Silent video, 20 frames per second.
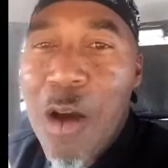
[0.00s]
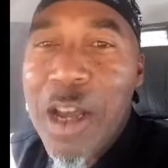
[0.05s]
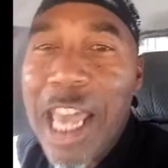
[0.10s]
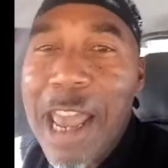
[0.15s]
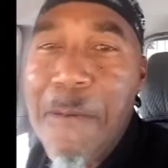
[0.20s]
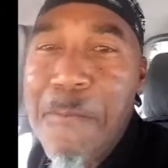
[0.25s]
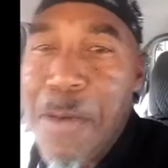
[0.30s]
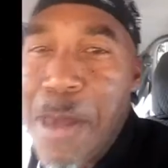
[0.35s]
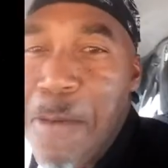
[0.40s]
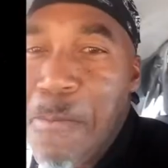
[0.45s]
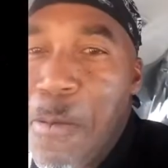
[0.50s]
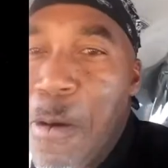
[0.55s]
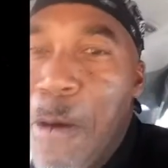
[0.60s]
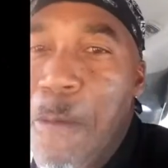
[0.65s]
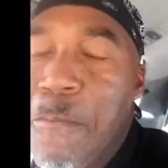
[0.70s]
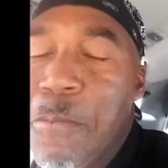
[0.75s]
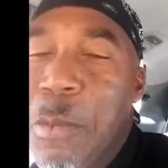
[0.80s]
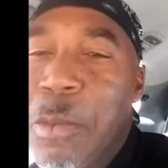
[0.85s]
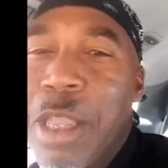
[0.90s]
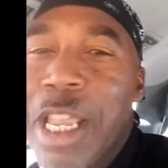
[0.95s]
Okay,
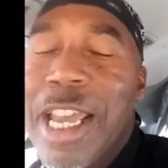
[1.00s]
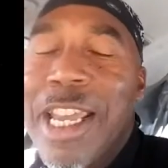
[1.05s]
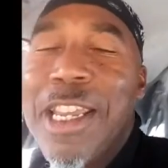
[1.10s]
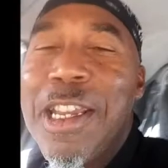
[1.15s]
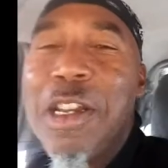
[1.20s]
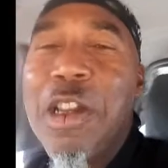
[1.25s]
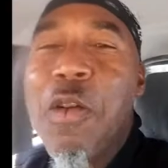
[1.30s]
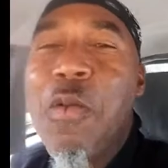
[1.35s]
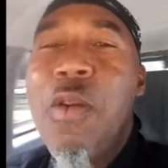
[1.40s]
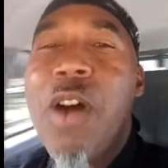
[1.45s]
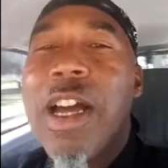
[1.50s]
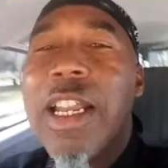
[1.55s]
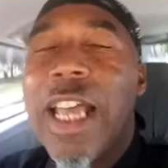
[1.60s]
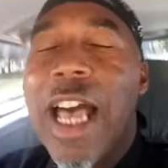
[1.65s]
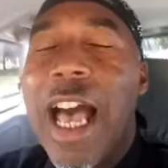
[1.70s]
people, you know what?